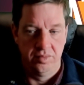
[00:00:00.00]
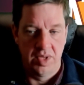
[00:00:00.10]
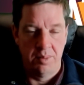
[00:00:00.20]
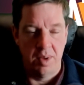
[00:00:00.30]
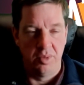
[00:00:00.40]

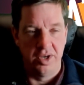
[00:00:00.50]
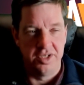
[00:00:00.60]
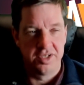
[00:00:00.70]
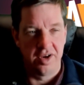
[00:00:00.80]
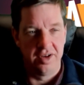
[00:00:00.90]
My brain
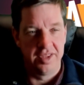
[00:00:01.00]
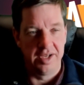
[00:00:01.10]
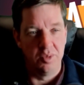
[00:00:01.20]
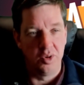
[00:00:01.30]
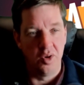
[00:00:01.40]
just started thinking
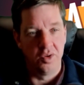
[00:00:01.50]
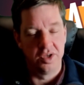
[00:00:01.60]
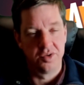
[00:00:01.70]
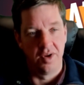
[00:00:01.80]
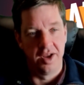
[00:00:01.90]
about going to
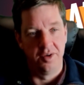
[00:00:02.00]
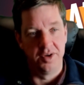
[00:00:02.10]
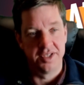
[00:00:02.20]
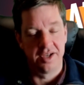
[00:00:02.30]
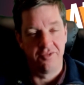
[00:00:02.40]
Toronto, and
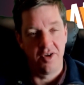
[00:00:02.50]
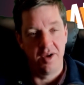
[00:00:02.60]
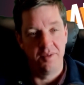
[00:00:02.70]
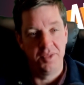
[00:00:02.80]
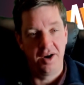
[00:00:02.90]
it's like, if
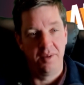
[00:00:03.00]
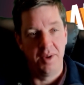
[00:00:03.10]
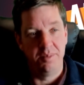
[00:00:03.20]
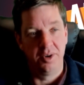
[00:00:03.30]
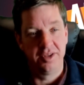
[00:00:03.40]
I'm there on my
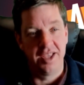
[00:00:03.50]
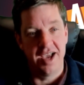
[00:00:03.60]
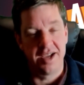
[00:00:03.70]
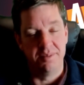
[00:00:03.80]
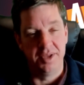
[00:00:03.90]
birthday,
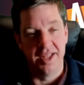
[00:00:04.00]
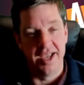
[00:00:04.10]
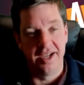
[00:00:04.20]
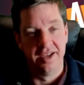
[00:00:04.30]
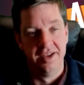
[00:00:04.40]
I can be
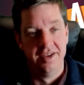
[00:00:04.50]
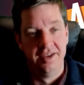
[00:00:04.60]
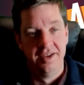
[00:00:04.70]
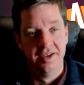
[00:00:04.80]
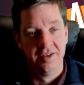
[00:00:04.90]
like,
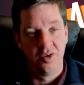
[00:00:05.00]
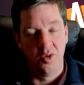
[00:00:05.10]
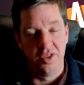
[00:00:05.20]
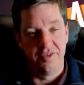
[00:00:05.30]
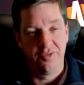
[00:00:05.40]
go
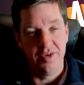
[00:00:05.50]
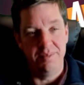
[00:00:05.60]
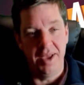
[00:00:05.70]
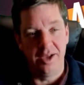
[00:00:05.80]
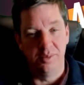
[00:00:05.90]
to the free
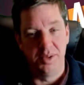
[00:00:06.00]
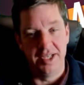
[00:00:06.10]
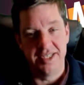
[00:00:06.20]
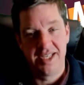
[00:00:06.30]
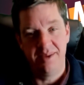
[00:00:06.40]
bagel
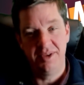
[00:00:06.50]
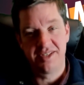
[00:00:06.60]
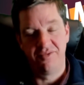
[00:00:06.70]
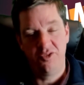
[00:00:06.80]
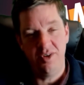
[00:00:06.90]
place. Give me
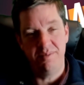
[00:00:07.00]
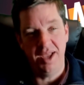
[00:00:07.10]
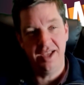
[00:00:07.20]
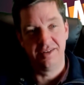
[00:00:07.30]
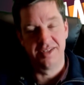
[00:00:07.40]
some free
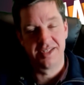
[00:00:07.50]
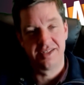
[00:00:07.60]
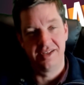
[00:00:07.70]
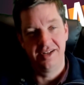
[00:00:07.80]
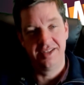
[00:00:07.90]
bagels.
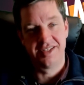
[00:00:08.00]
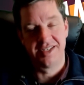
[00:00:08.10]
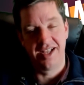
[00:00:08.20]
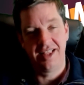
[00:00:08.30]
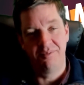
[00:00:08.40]
And it's just
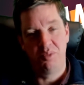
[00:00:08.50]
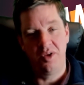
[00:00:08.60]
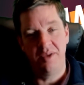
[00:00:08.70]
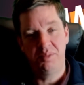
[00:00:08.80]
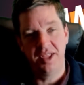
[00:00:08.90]
like, bro,
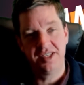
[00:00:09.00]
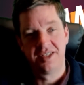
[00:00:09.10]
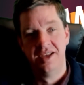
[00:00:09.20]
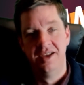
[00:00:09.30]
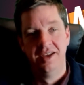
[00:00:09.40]
that place
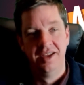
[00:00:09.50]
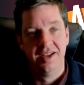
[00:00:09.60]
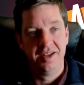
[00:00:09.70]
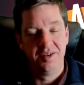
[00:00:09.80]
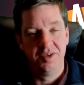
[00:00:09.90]

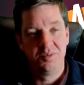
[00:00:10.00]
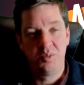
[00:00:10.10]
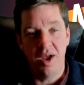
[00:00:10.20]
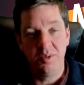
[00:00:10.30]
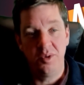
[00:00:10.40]

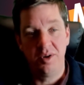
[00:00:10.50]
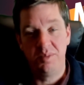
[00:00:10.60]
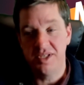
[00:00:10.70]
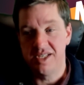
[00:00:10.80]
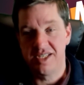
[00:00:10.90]
probably went out of
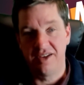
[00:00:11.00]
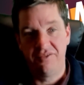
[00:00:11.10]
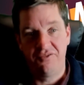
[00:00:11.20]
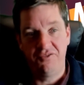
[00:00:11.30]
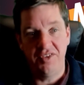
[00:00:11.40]
business like
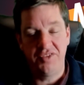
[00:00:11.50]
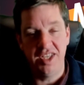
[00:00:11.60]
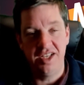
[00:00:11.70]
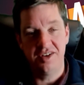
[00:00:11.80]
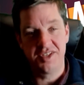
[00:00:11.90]

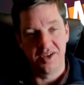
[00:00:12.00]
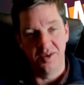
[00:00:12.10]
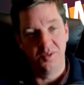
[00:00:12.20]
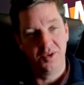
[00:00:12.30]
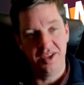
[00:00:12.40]
15 years
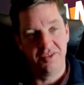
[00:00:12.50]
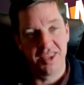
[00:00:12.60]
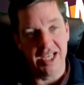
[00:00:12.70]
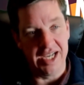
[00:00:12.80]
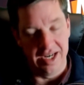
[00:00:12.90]
ago. What are you even
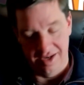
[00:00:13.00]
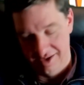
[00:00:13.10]
thinking?